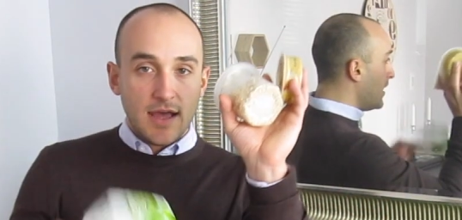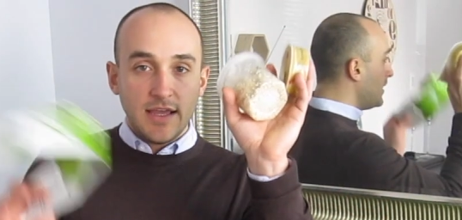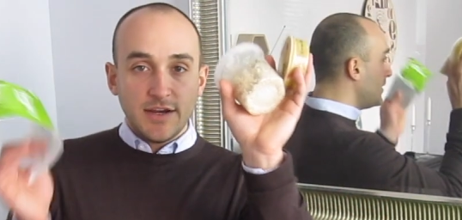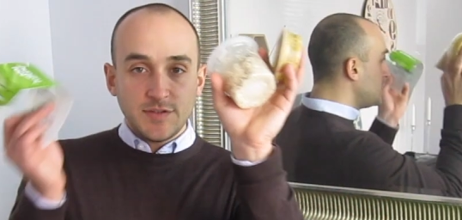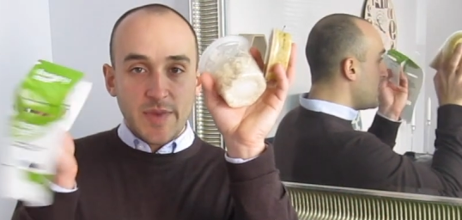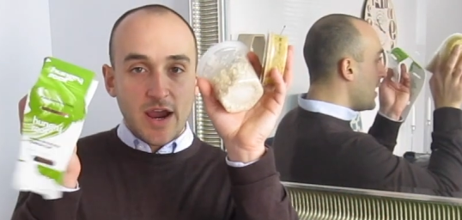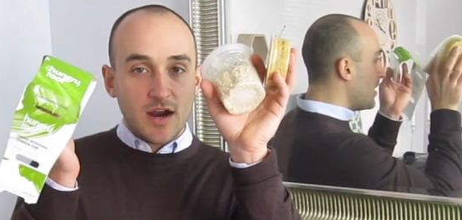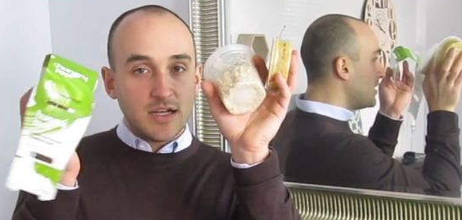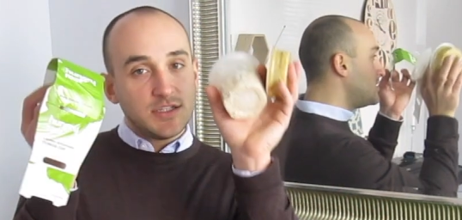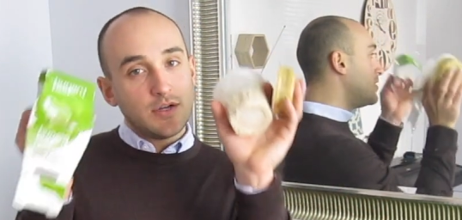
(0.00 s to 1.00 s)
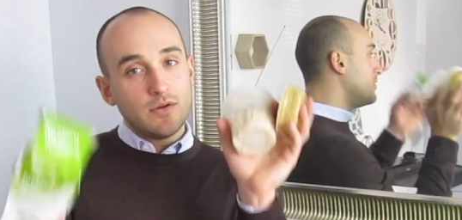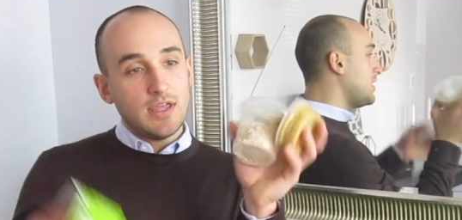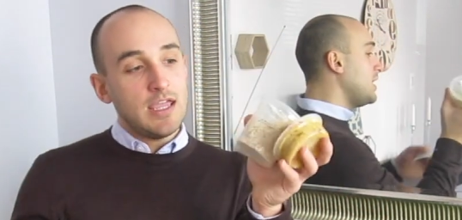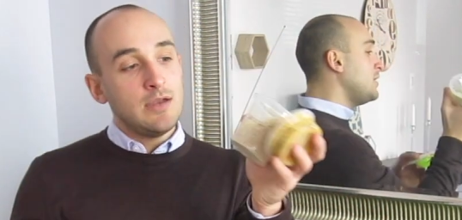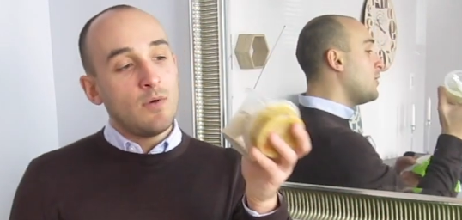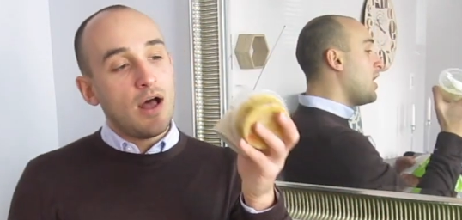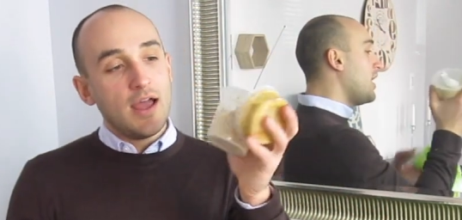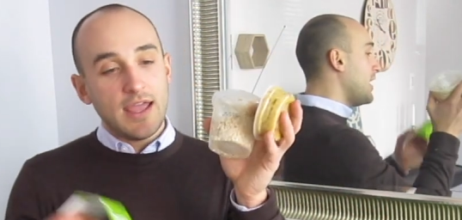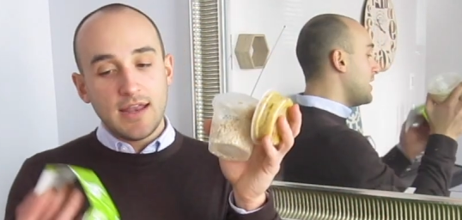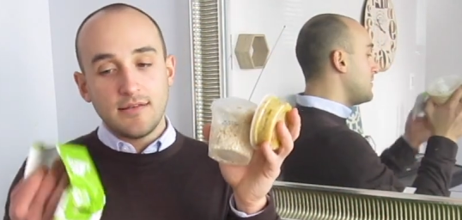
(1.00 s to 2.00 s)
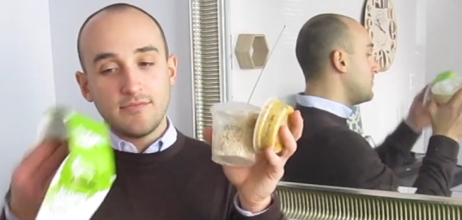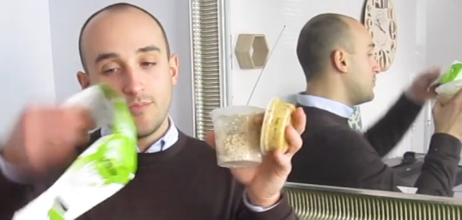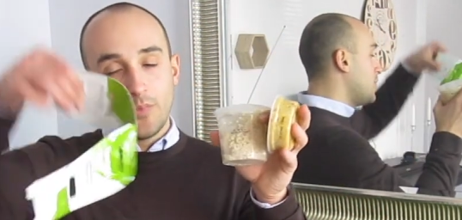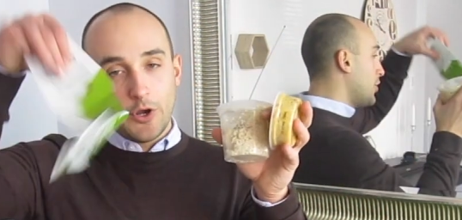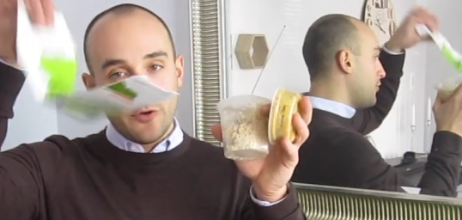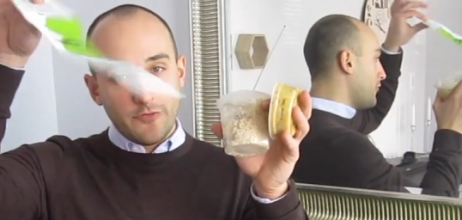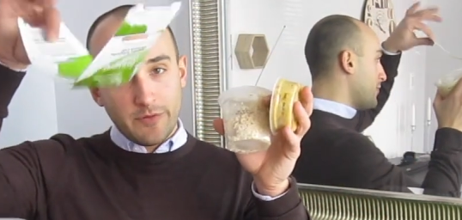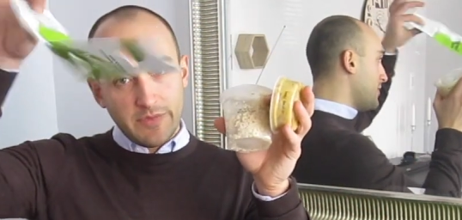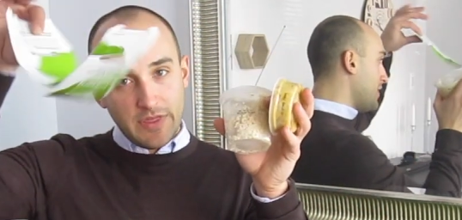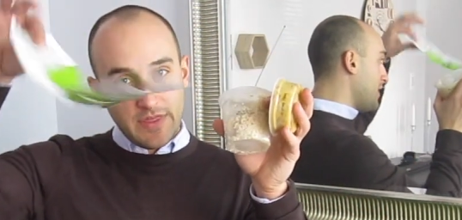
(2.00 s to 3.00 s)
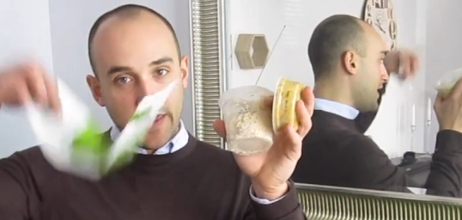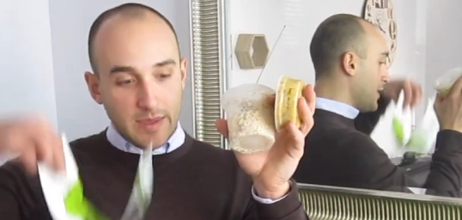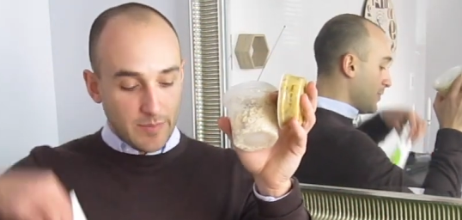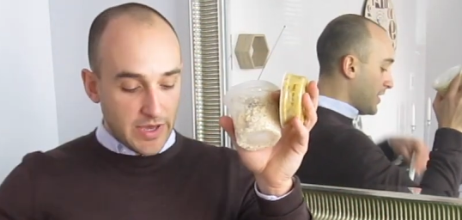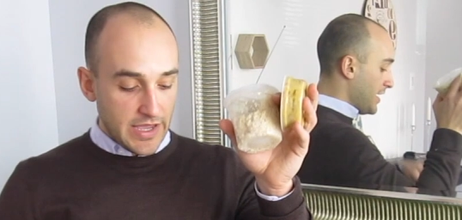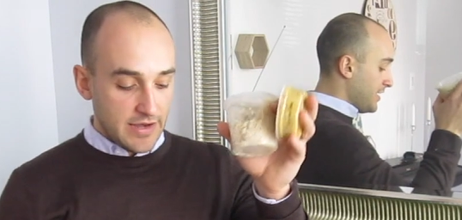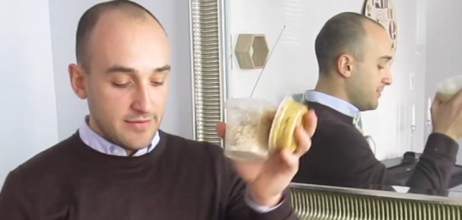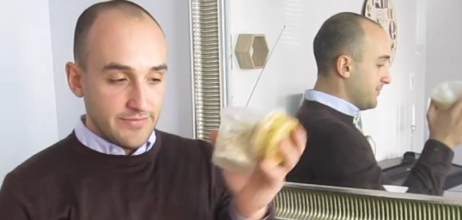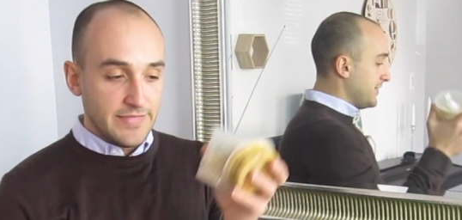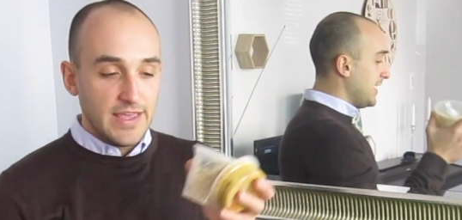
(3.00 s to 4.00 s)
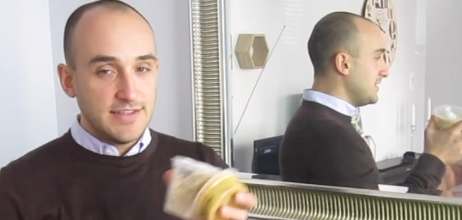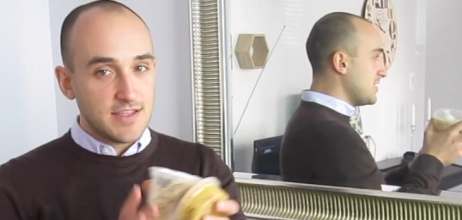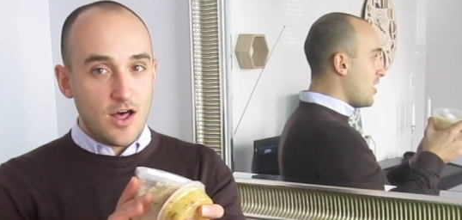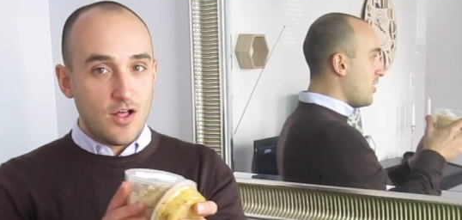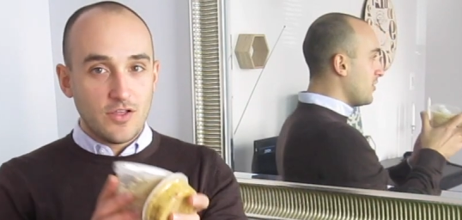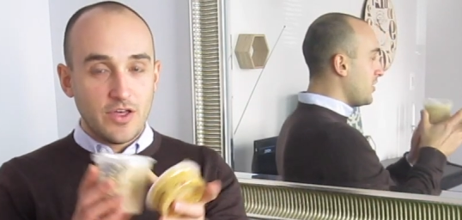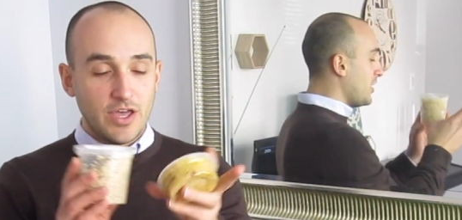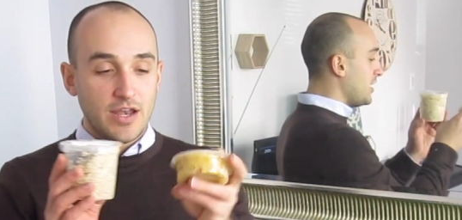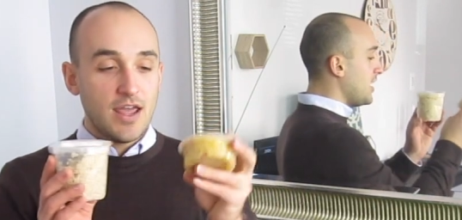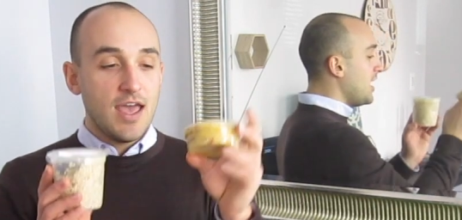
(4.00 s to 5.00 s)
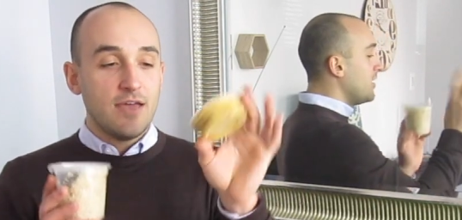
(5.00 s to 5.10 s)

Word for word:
Speaker 1: Here's my artichoke quinoa. It broke from the thing, but it's all good.